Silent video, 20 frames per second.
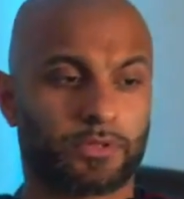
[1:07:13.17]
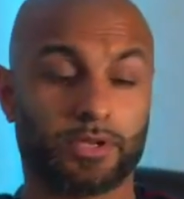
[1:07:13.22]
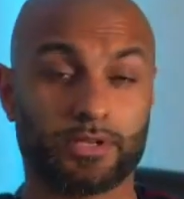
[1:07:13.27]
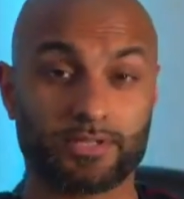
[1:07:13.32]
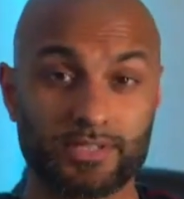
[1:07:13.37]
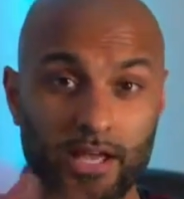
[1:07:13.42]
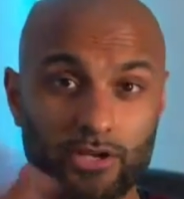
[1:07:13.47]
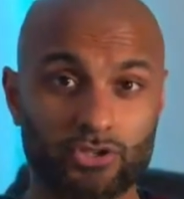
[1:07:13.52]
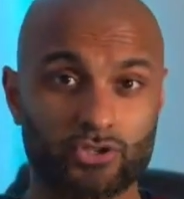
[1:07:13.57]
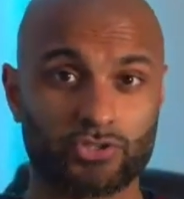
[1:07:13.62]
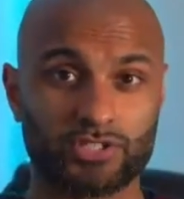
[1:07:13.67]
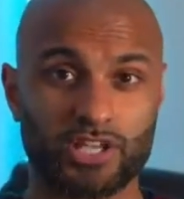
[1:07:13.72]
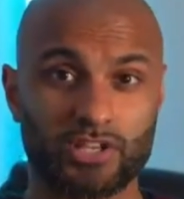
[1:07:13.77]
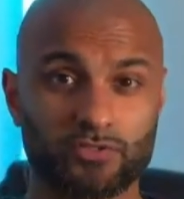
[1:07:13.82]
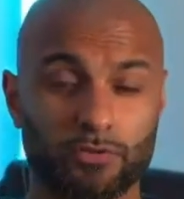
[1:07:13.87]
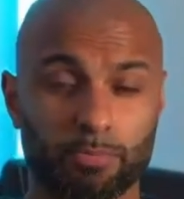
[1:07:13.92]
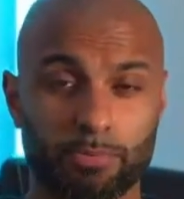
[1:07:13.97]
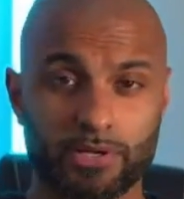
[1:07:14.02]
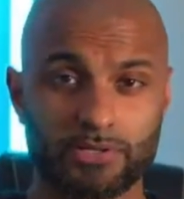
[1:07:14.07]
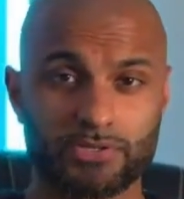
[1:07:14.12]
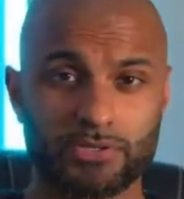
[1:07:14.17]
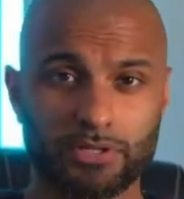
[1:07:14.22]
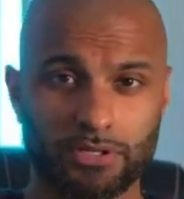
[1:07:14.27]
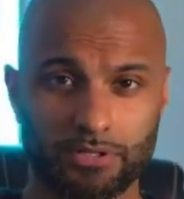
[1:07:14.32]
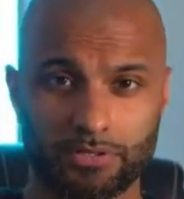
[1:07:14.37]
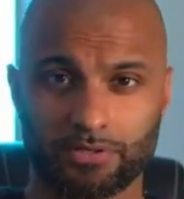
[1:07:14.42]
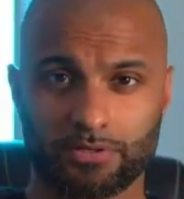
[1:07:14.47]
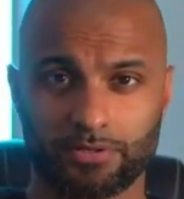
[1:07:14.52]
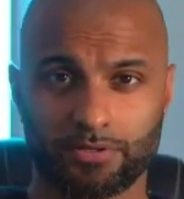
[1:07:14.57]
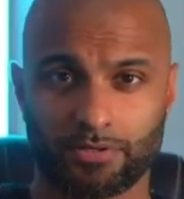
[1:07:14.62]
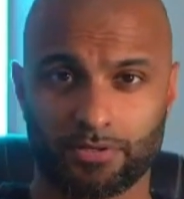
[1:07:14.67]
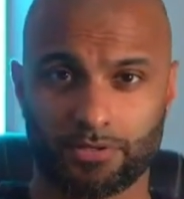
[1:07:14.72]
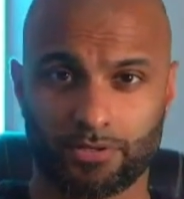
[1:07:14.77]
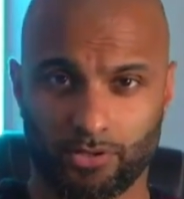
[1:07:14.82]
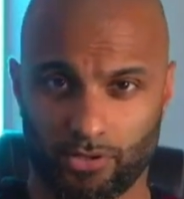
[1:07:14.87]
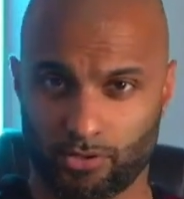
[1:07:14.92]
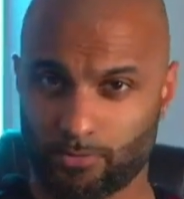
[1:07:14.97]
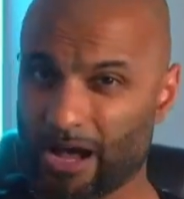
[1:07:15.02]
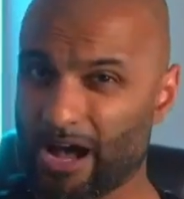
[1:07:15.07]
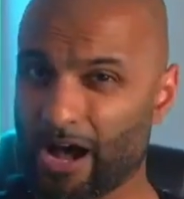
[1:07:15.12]
Is that a successful person?
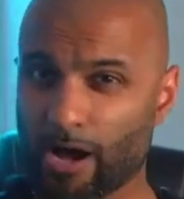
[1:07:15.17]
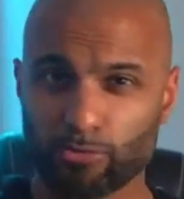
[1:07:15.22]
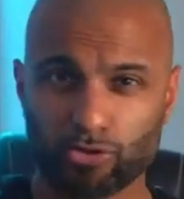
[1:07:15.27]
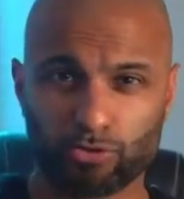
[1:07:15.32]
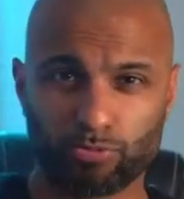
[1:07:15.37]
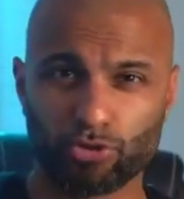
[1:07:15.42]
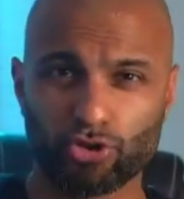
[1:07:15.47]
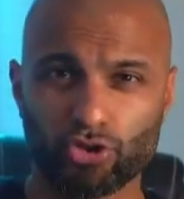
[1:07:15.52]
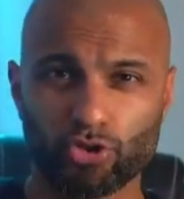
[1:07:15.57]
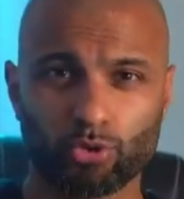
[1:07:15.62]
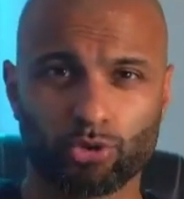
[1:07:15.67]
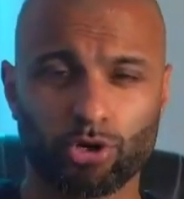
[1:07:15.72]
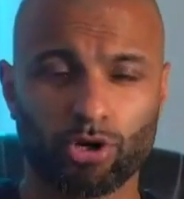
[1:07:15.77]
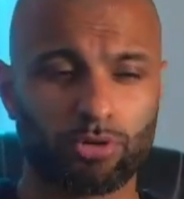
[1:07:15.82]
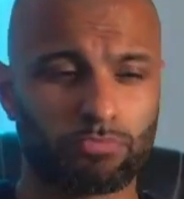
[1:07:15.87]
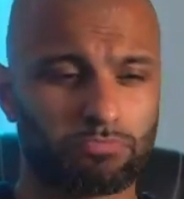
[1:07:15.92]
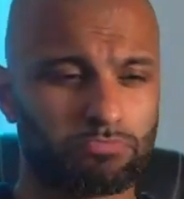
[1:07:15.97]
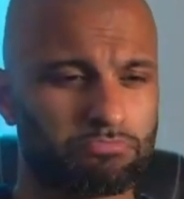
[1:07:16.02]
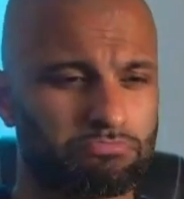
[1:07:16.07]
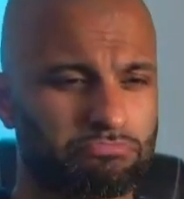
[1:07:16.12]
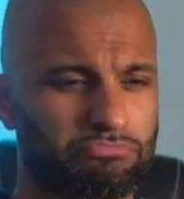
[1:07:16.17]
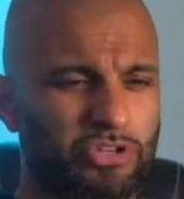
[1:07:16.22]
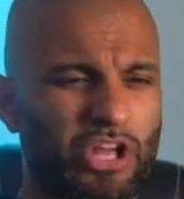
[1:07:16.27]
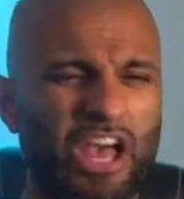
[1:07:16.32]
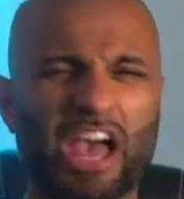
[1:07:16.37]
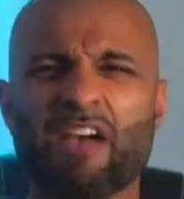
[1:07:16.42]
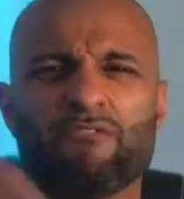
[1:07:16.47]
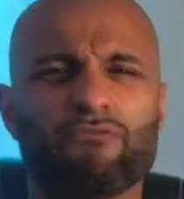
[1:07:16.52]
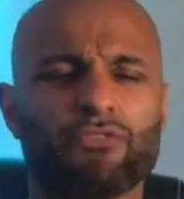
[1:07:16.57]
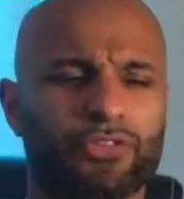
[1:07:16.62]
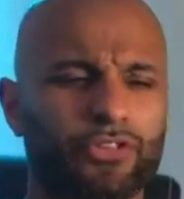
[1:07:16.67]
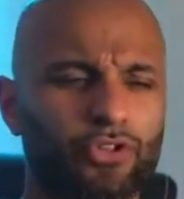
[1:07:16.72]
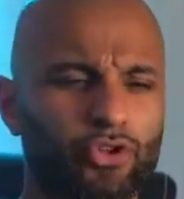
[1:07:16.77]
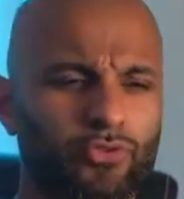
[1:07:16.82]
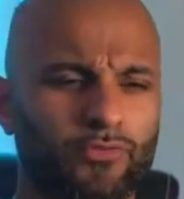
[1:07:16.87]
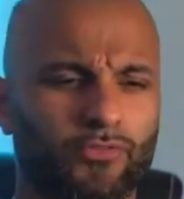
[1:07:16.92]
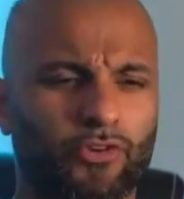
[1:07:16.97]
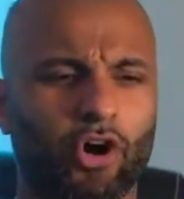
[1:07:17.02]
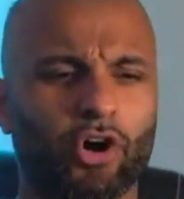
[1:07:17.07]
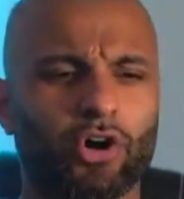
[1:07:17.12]
No matter how much money you've got, now everything
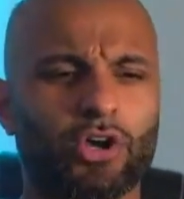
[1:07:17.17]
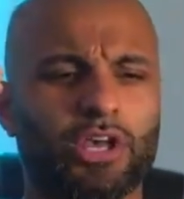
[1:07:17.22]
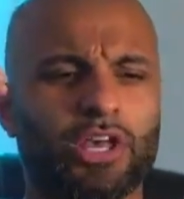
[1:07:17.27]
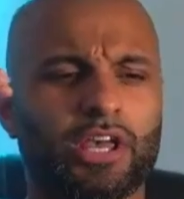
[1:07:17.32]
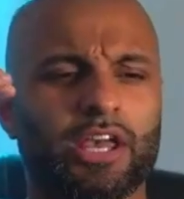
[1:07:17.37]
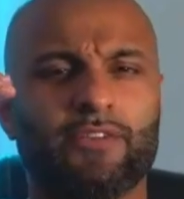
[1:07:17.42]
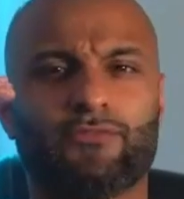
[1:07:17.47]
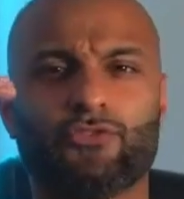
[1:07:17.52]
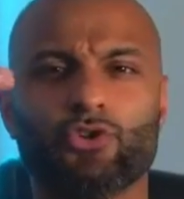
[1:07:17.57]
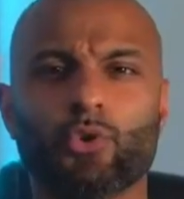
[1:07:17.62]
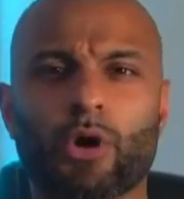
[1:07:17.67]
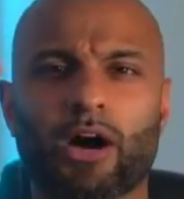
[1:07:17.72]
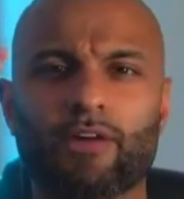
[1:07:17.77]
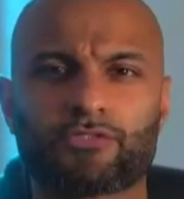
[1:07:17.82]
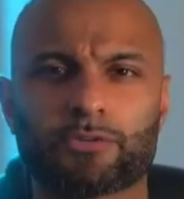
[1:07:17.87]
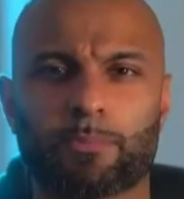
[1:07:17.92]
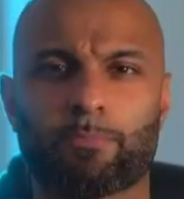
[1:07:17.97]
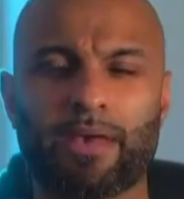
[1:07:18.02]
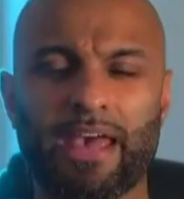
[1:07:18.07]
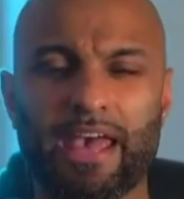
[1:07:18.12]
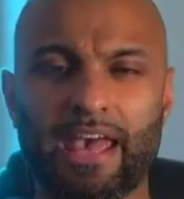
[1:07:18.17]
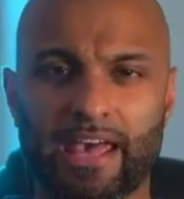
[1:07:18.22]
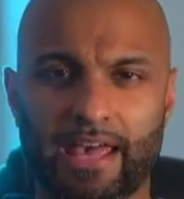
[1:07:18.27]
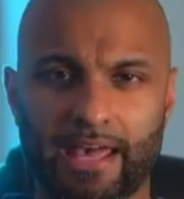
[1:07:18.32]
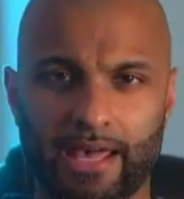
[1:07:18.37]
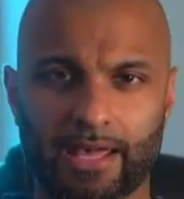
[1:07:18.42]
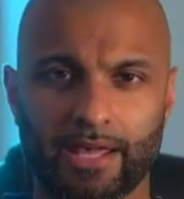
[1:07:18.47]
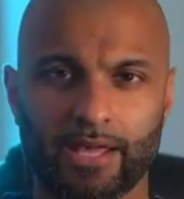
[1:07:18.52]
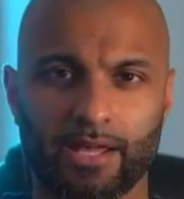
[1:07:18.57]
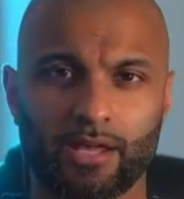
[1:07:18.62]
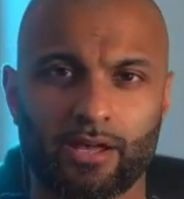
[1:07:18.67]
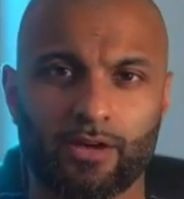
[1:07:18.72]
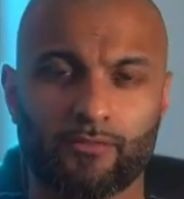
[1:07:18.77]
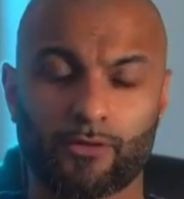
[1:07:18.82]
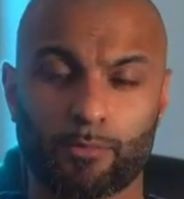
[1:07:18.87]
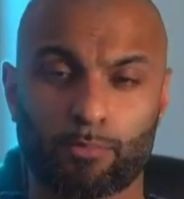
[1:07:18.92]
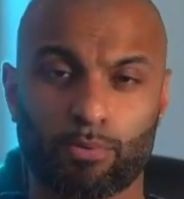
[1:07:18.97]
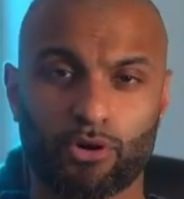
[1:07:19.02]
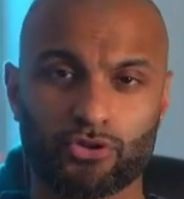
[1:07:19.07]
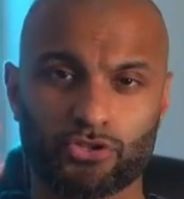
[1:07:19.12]
you've got, if you have to pay
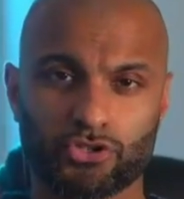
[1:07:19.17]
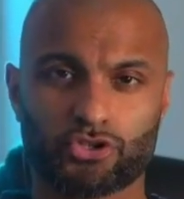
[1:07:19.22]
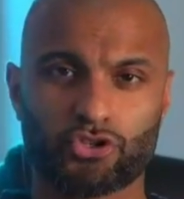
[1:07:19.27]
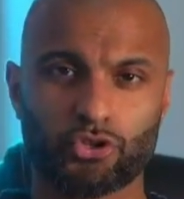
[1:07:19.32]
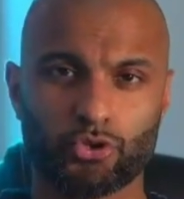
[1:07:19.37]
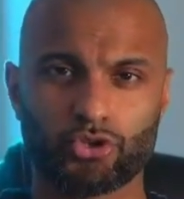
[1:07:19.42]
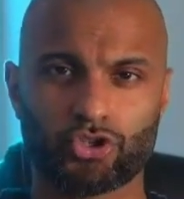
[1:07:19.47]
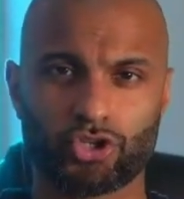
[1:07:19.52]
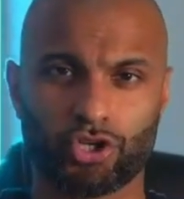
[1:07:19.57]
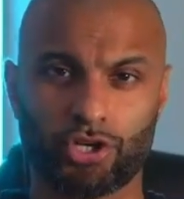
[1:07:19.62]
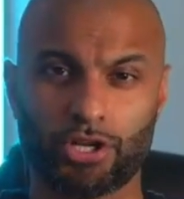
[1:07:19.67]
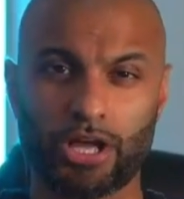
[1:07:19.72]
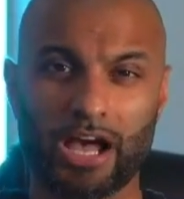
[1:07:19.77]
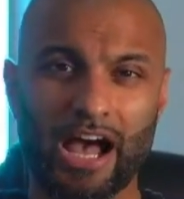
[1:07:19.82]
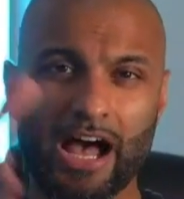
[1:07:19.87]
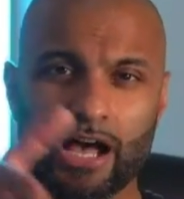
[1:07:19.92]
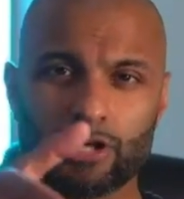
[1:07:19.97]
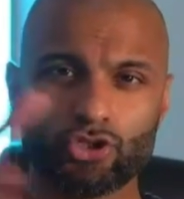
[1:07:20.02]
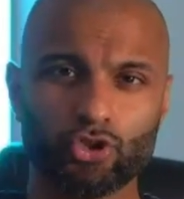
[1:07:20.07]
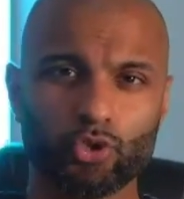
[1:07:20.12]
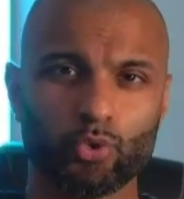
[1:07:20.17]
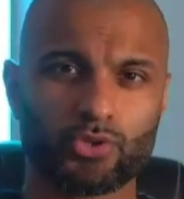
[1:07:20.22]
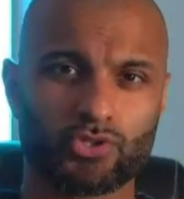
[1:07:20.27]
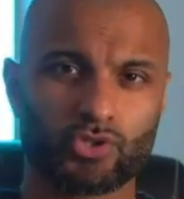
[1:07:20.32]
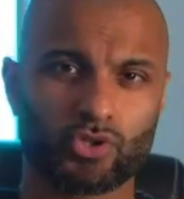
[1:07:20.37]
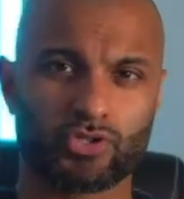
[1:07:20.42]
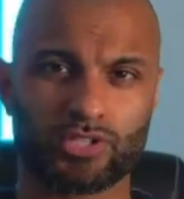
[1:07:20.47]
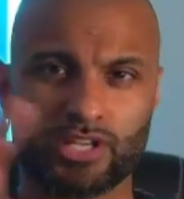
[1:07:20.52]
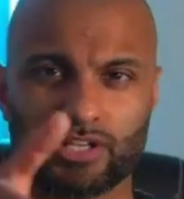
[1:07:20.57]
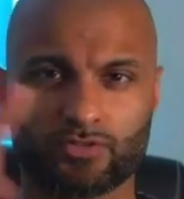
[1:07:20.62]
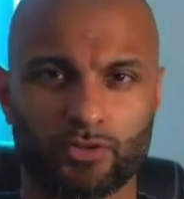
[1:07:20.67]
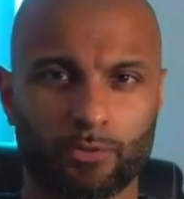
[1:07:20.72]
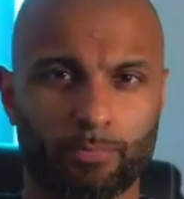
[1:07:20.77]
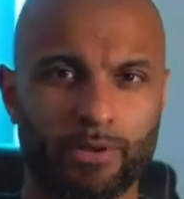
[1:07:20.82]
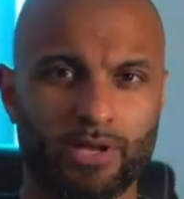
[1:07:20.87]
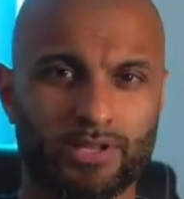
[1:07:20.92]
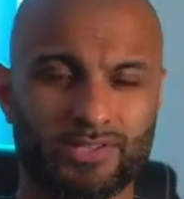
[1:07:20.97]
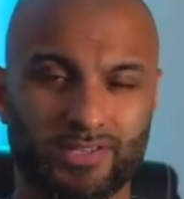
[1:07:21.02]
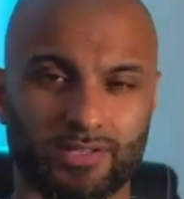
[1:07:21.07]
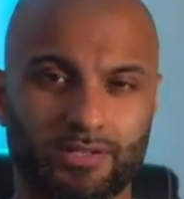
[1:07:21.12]
for prostitution, are you a successful
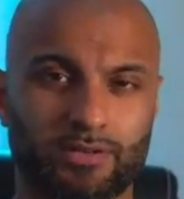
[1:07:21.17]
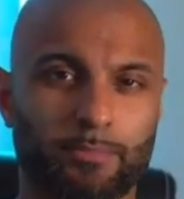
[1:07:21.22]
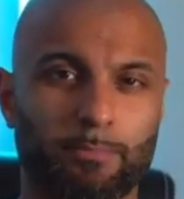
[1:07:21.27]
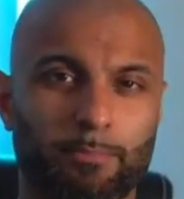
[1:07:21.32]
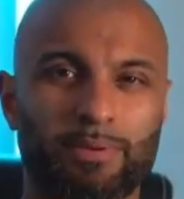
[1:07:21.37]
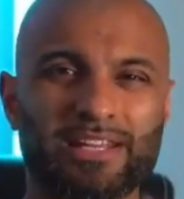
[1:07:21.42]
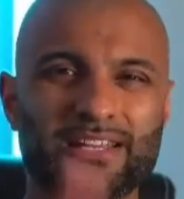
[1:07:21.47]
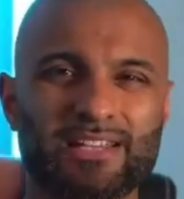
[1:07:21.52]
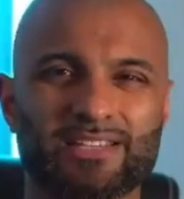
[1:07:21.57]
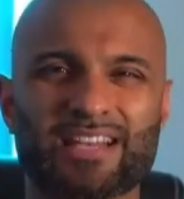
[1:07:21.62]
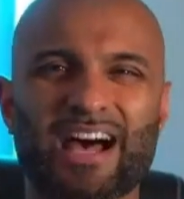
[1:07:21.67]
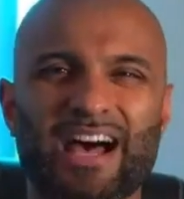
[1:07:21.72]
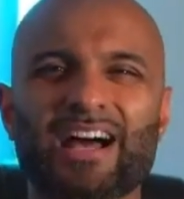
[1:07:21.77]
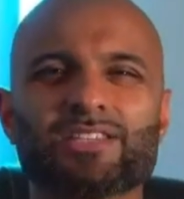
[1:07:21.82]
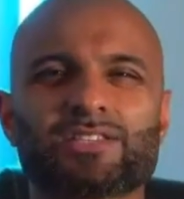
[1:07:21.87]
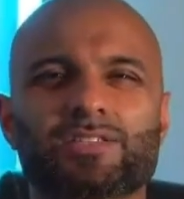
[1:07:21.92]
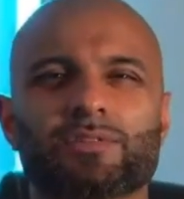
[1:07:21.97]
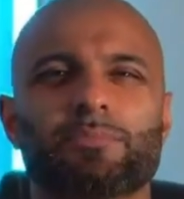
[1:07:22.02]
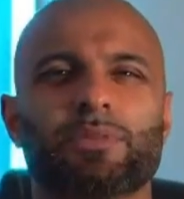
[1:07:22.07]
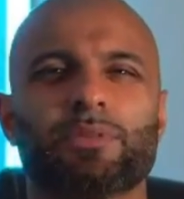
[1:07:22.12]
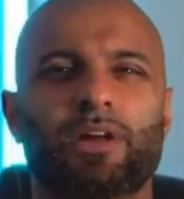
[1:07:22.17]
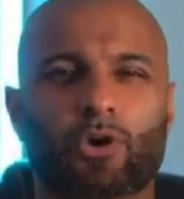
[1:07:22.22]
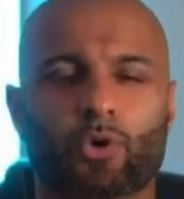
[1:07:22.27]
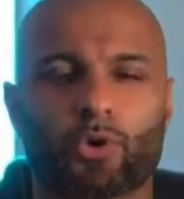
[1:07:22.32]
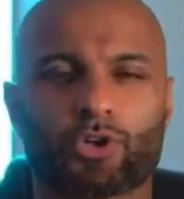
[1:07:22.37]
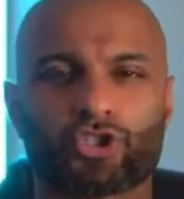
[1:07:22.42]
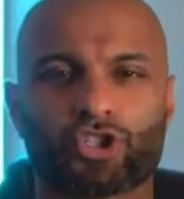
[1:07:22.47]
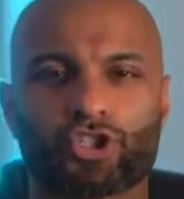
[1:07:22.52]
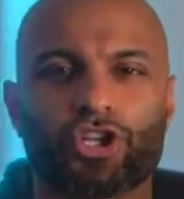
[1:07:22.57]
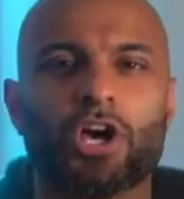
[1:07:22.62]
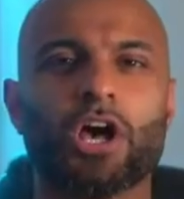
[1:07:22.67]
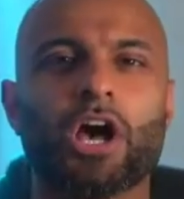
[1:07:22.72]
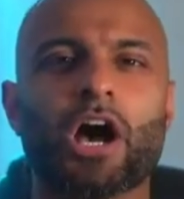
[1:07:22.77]
person? Please answer me that question.